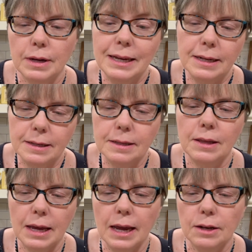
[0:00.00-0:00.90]
is
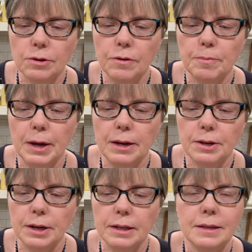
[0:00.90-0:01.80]
the angel of
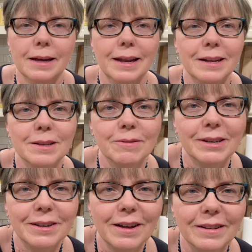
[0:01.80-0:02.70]
patience, and it's $1.